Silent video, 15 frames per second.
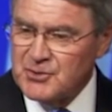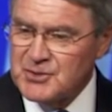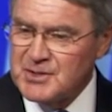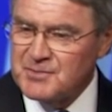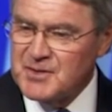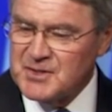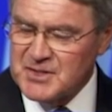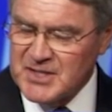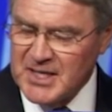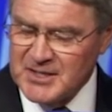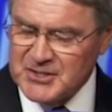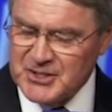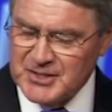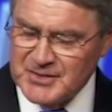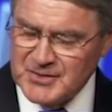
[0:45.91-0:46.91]
of
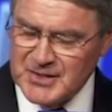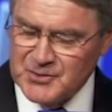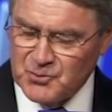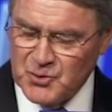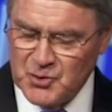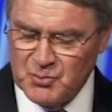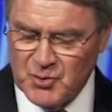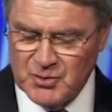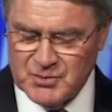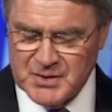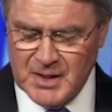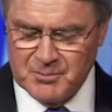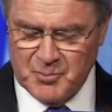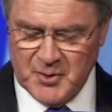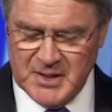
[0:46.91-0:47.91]
discussions and rumors,
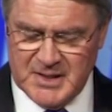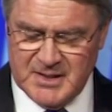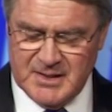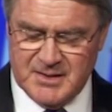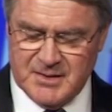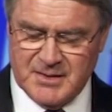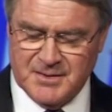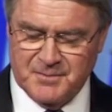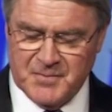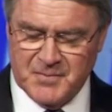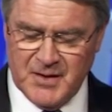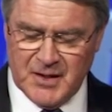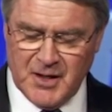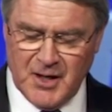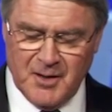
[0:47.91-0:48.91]
I'm pleased in
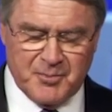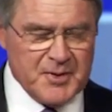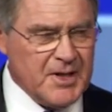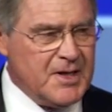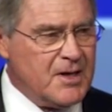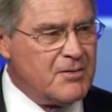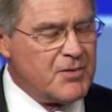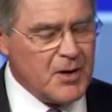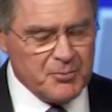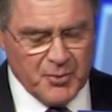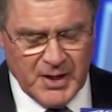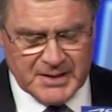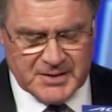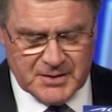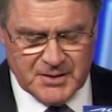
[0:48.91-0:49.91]
the company of our
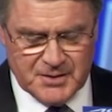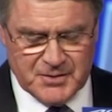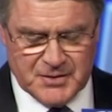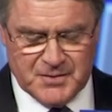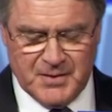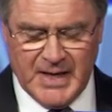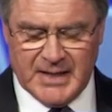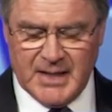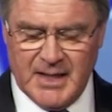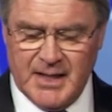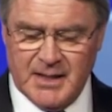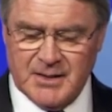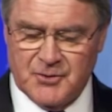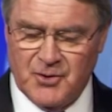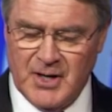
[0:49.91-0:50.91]
presidents,
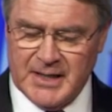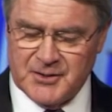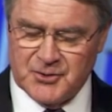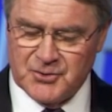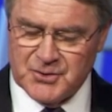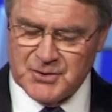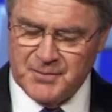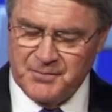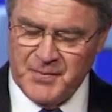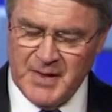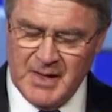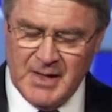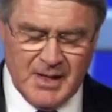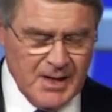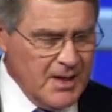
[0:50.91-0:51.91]
athletic directors,
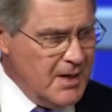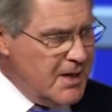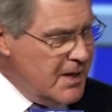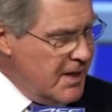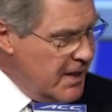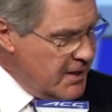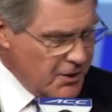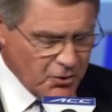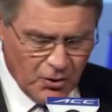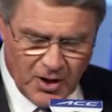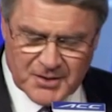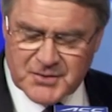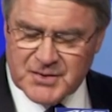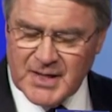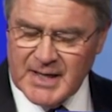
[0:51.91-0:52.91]
and a
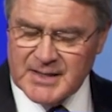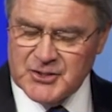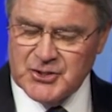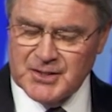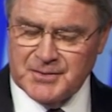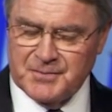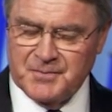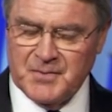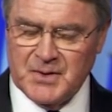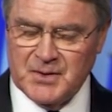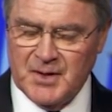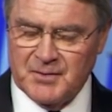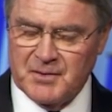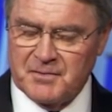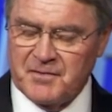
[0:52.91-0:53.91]
cross-section
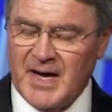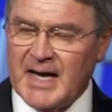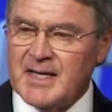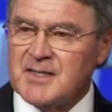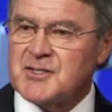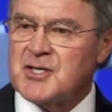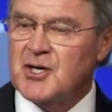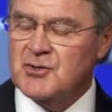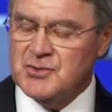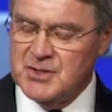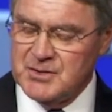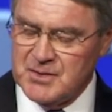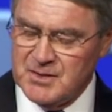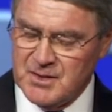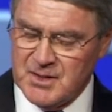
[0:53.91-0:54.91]
of the finest
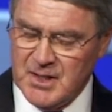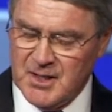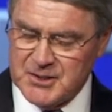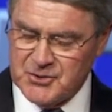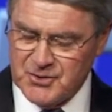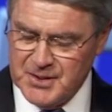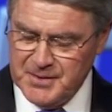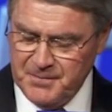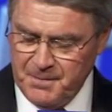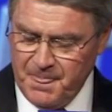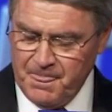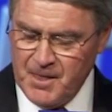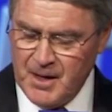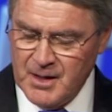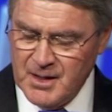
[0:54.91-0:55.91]
coaches in the country
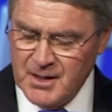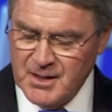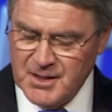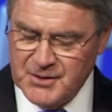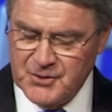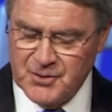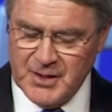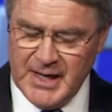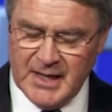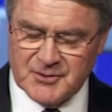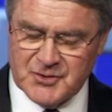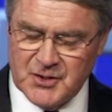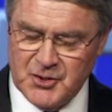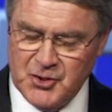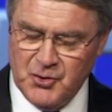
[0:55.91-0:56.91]
to
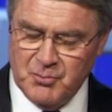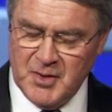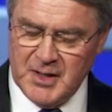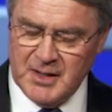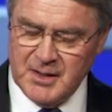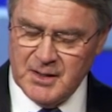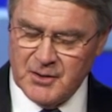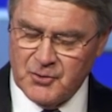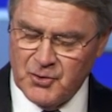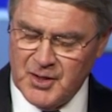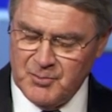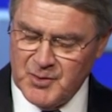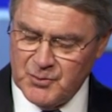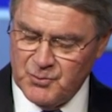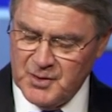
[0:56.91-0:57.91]
announce a new media
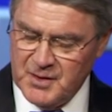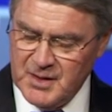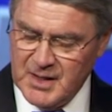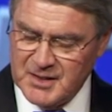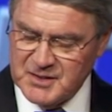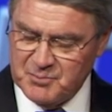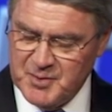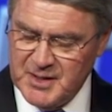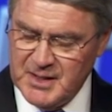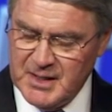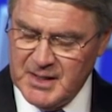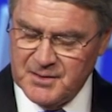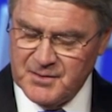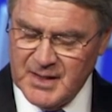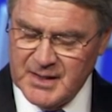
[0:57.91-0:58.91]
agreement with
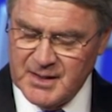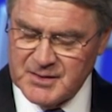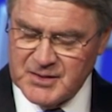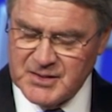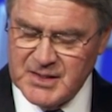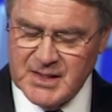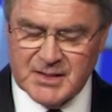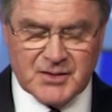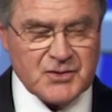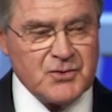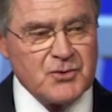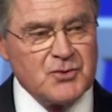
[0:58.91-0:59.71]
ESPN that extends through